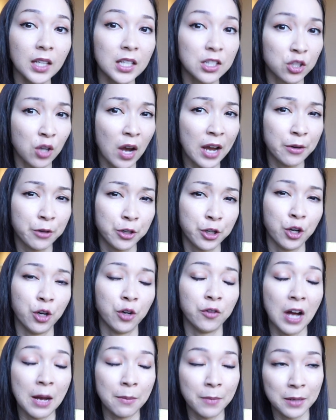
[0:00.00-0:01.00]
So I don't know,
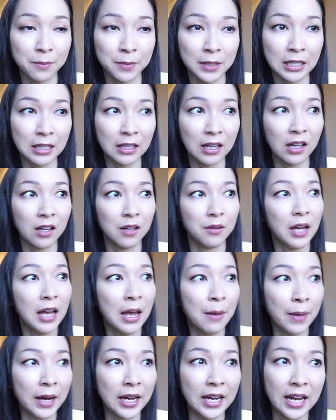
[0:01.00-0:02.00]
I might be
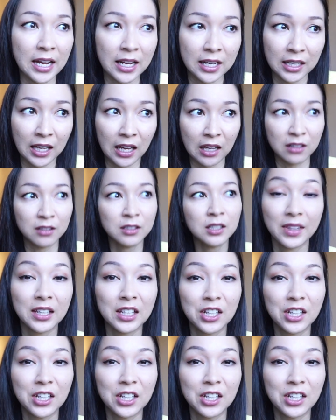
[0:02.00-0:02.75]
MIA again.